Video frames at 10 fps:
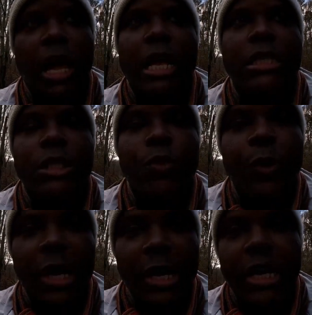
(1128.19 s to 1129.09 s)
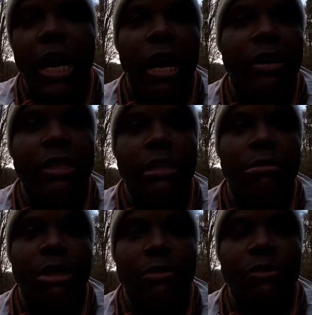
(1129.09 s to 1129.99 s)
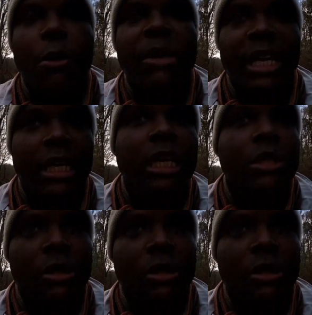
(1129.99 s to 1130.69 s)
and see where they are in terms of coming into